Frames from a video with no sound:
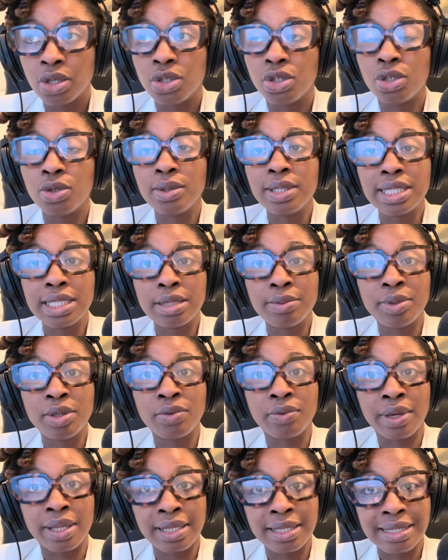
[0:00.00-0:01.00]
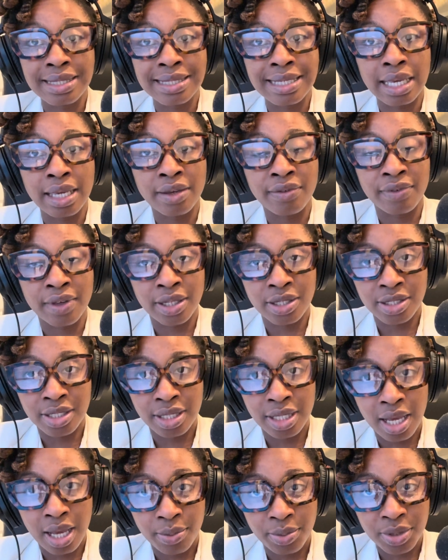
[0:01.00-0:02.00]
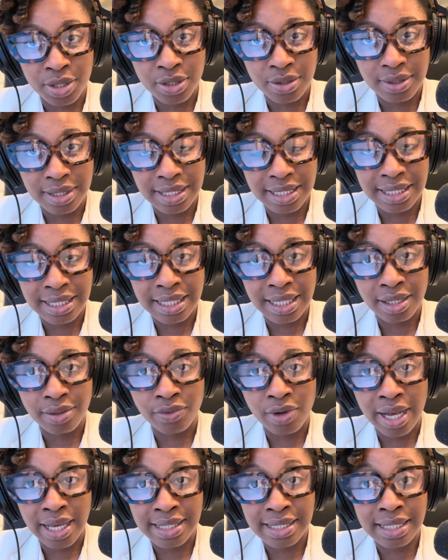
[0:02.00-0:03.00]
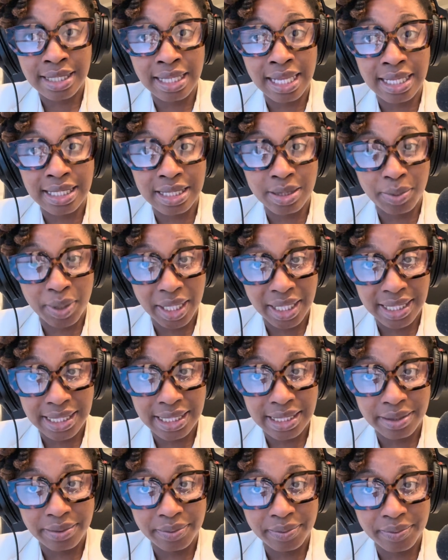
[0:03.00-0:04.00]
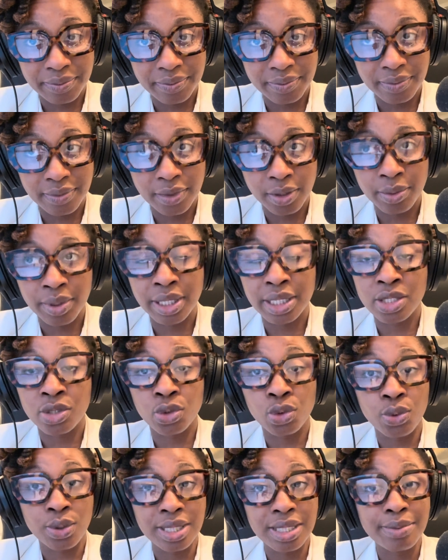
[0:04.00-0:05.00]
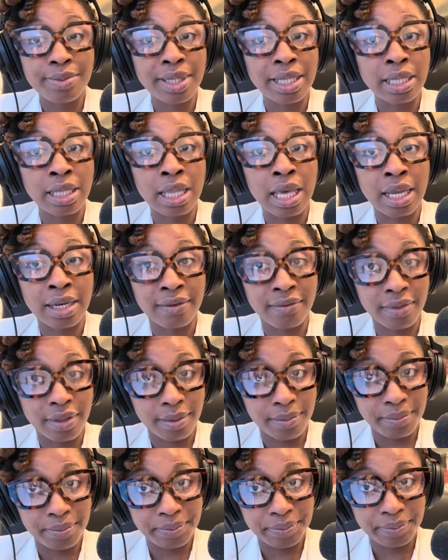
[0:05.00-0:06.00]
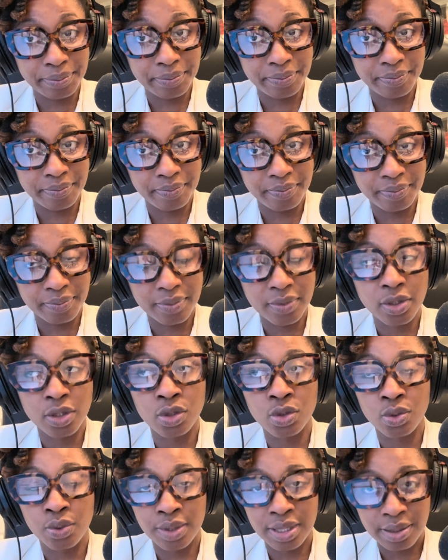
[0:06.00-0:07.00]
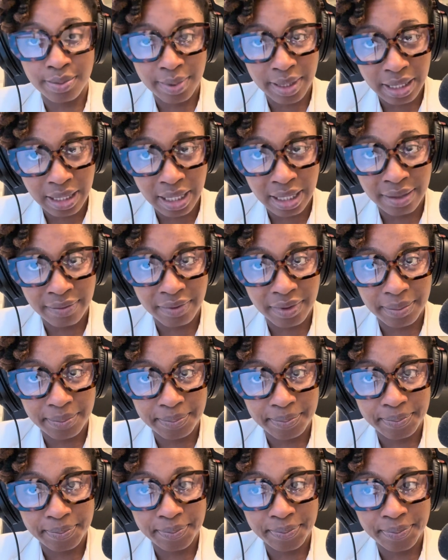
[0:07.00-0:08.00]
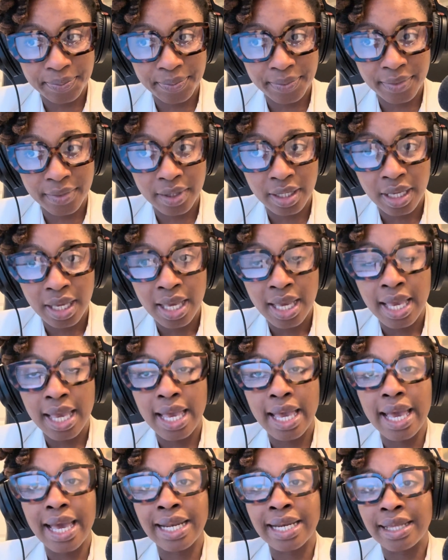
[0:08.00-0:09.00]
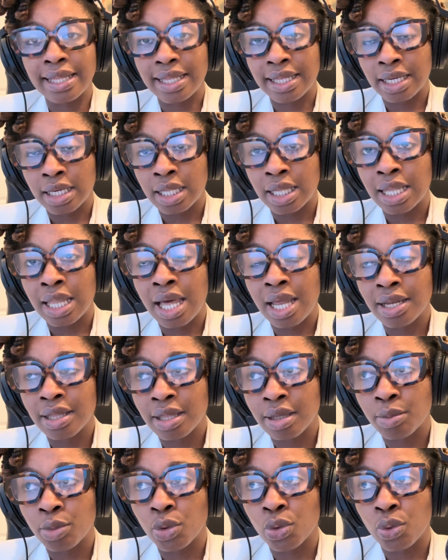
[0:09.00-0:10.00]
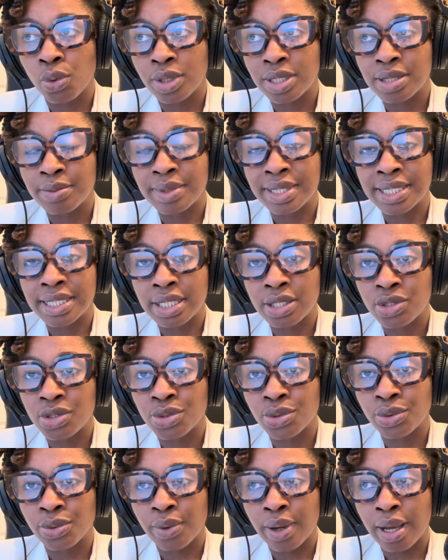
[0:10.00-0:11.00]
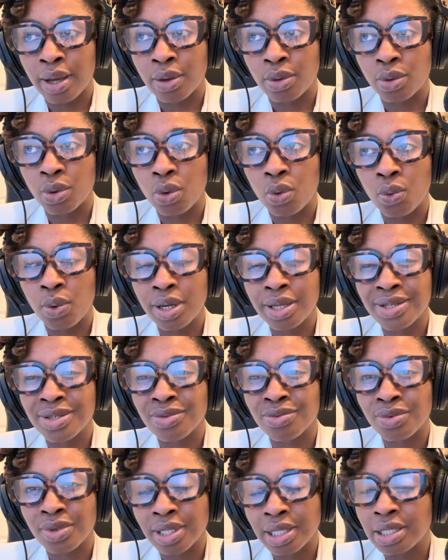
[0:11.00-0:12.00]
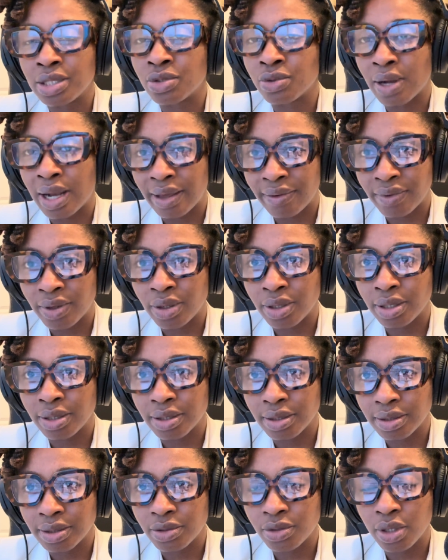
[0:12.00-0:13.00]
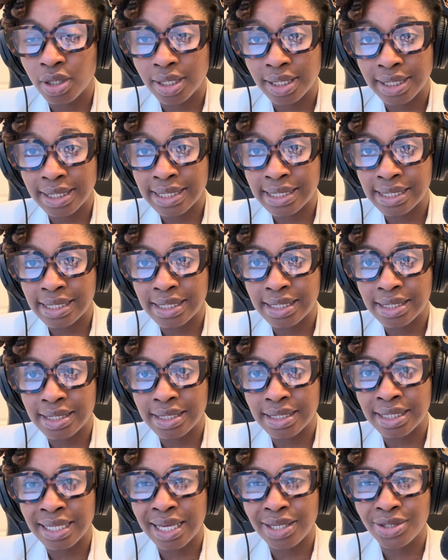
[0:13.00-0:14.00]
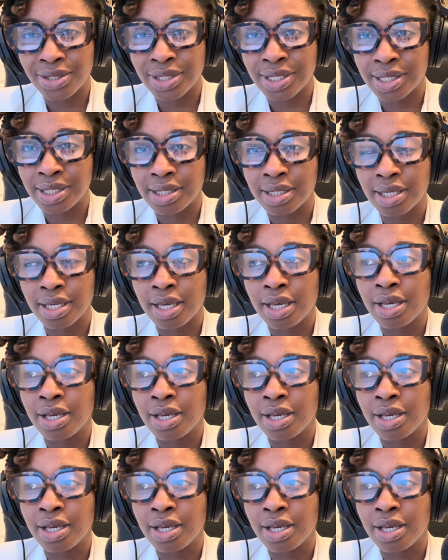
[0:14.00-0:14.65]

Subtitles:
you need to be ready to take advantage of the opportunities that arise in that space, because there are going to be a lot of them. There's going to be a lot of them. And I think a lot of them are going to be centered around what is really driving chronic disease, not just,